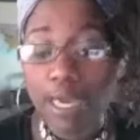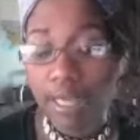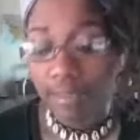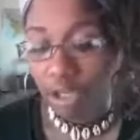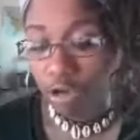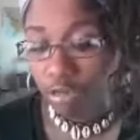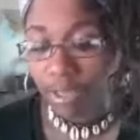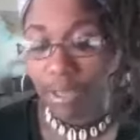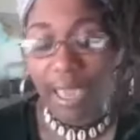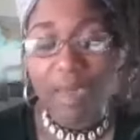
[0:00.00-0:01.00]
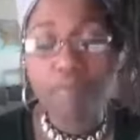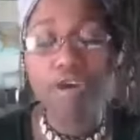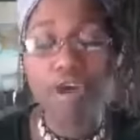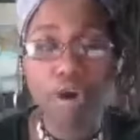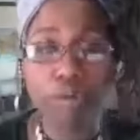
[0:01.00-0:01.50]
that you think every
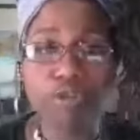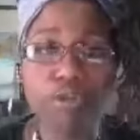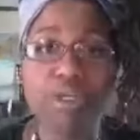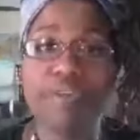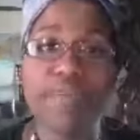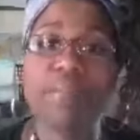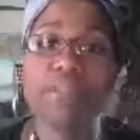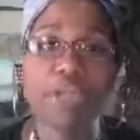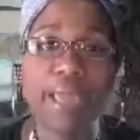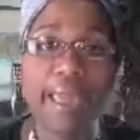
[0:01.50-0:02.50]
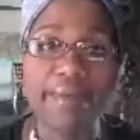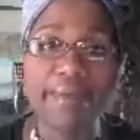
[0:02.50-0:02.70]
homeschooling family should have.